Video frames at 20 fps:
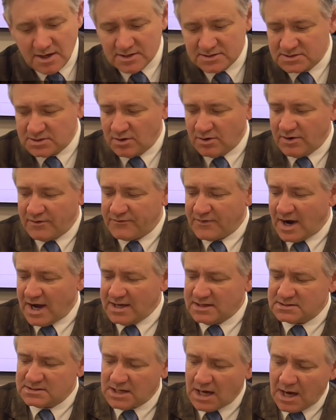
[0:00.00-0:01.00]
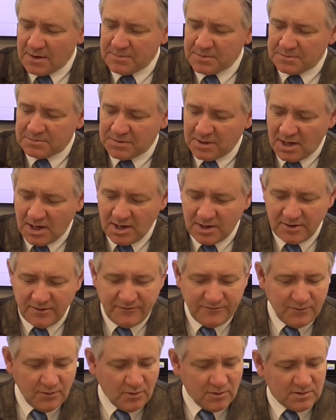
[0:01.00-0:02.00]
So if I stop applying a
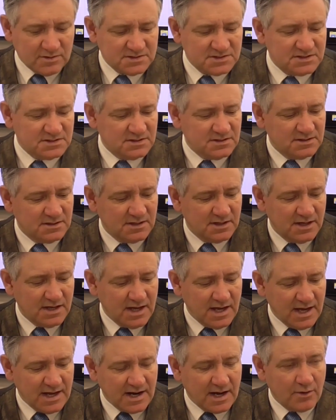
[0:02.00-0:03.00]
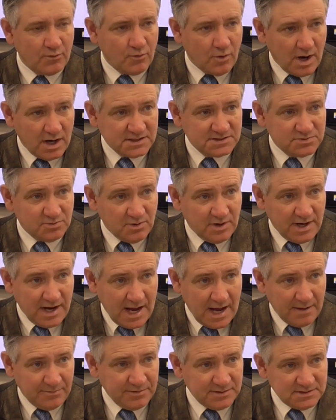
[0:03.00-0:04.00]
force and I watch what
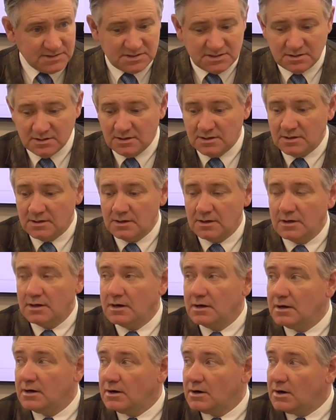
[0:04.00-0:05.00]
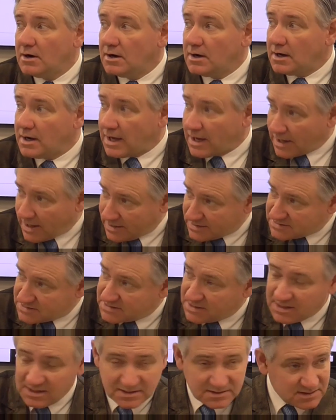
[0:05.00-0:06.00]
happens and I
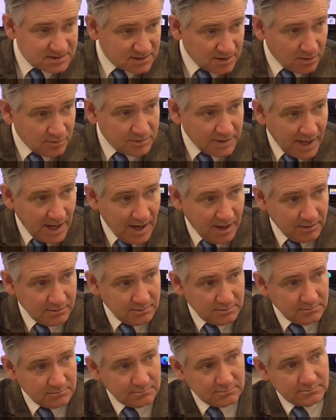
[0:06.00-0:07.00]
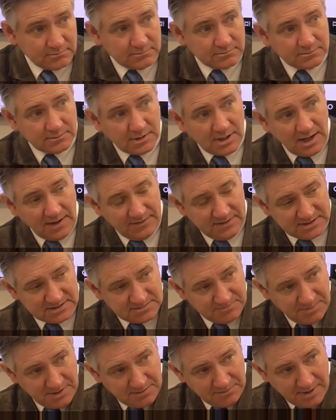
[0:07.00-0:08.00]
see it slow down and then
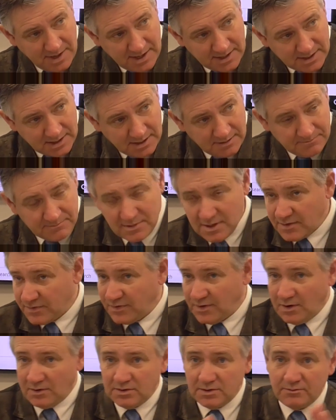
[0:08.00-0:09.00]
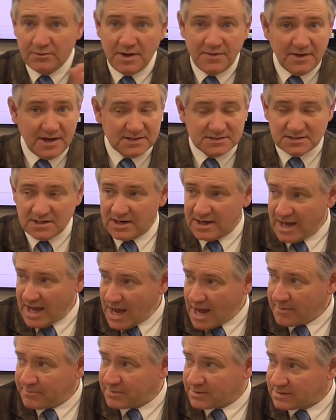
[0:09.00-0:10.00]
speed back up, the only way that's going to
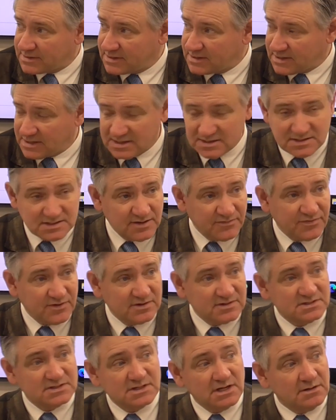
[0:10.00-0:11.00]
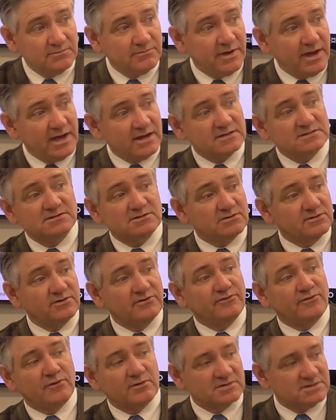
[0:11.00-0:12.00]
happen is if there's some
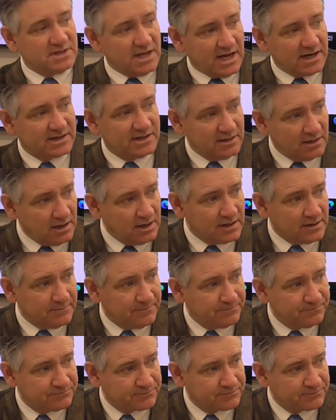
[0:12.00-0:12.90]
external force acting on it.